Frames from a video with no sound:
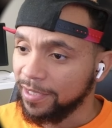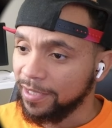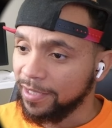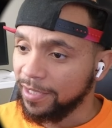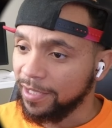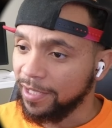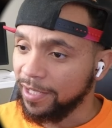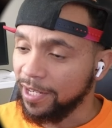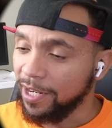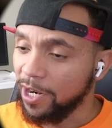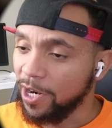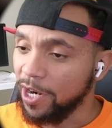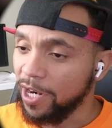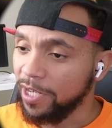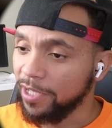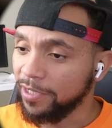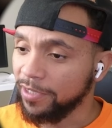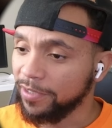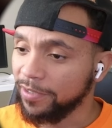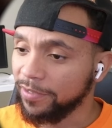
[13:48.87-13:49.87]
All
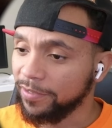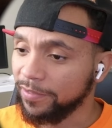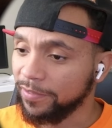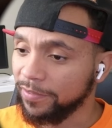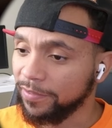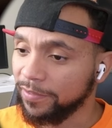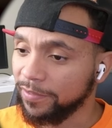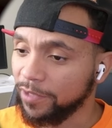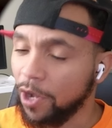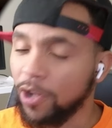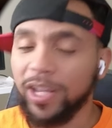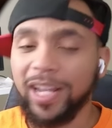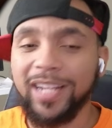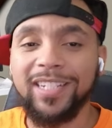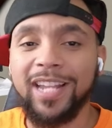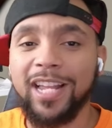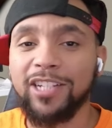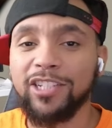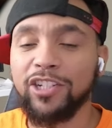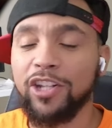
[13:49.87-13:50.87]
right. Oh, that's
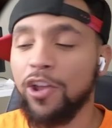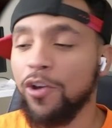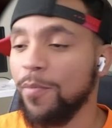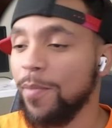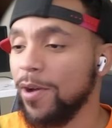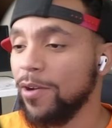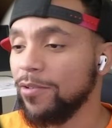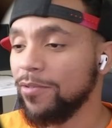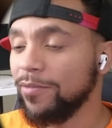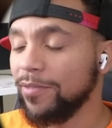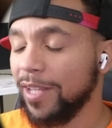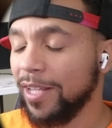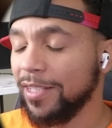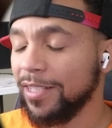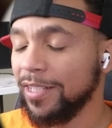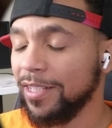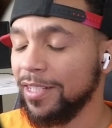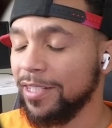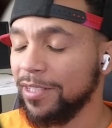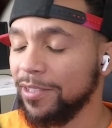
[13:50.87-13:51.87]
not Shlomo. That's
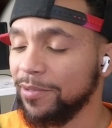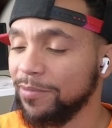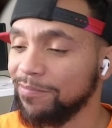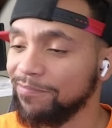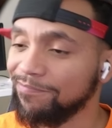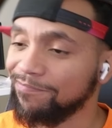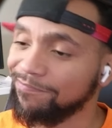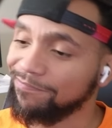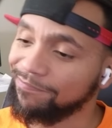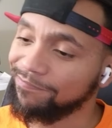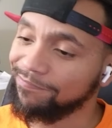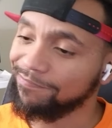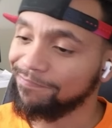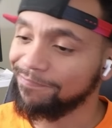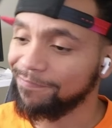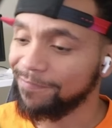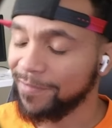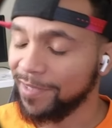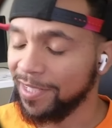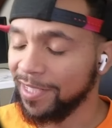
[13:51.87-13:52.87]

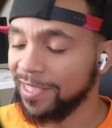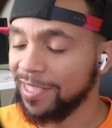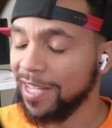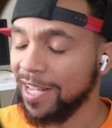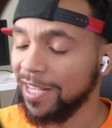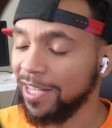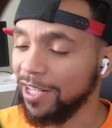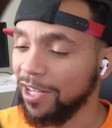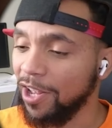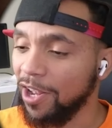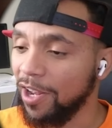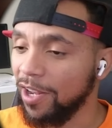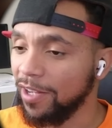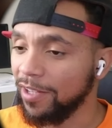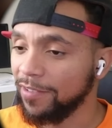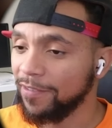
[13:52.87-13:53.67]
the son-in-law.